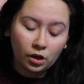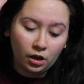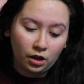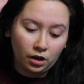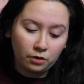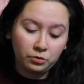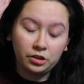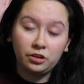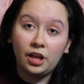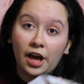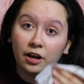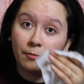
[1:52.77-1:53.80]
I really
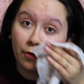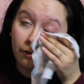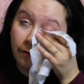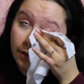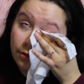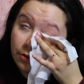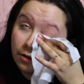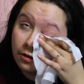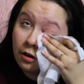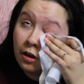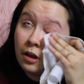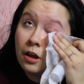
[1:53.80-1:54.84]
lack
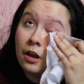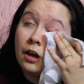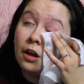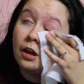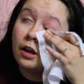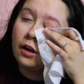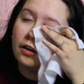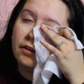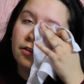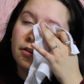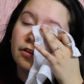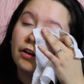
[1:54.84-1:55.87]
motivation.
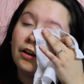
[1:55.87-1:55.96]
And